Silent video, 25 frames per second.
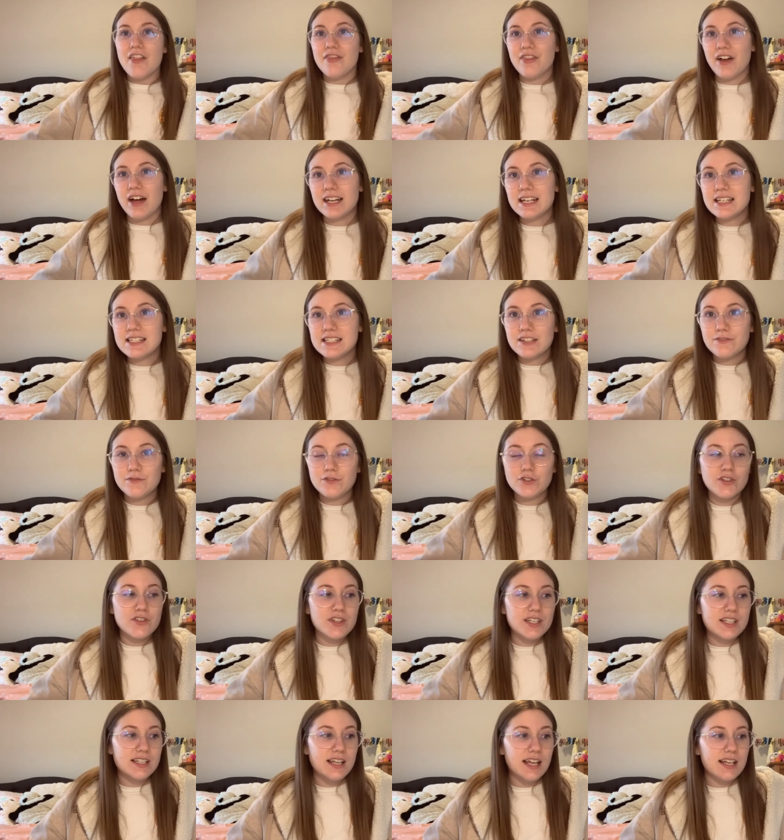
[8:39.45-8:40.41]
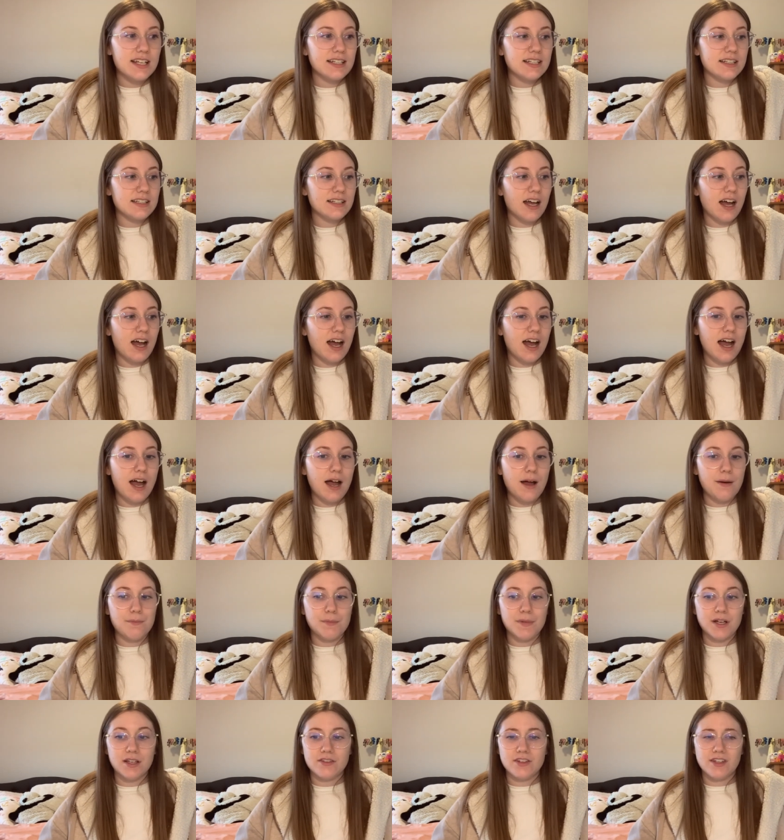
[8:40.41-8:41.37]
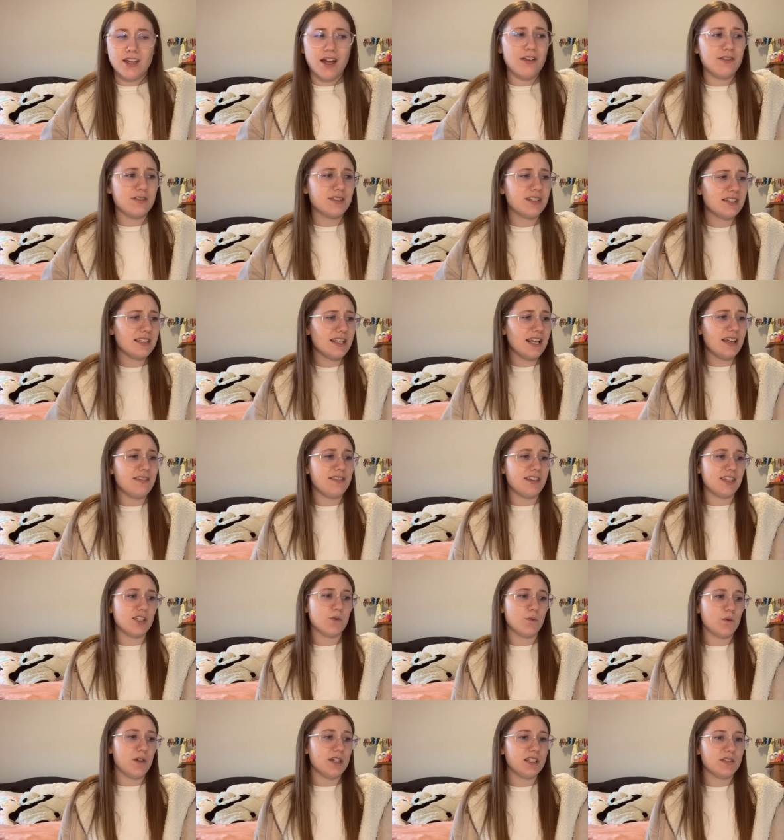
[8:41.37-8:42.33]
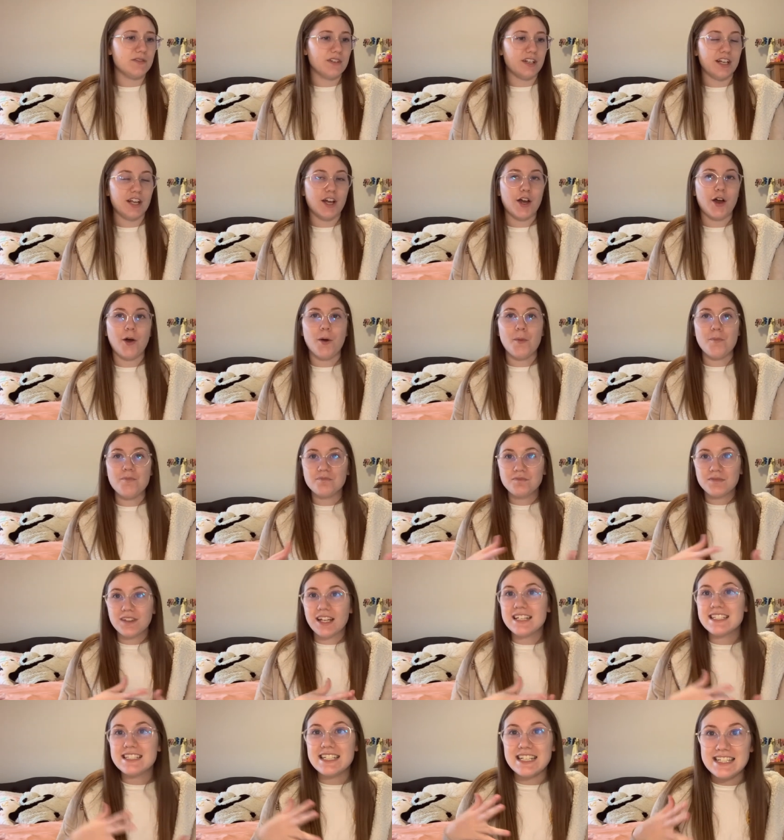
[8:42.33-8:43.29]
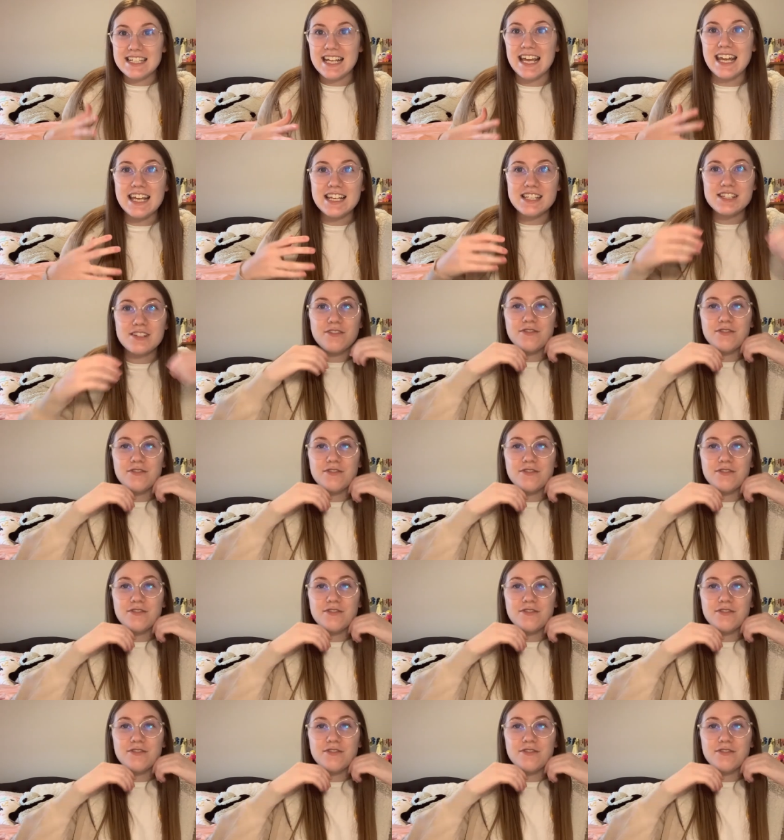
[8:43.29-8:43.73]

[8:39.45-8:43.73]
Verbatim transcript: that is it for this, um, the, I was gonna say this week's video today's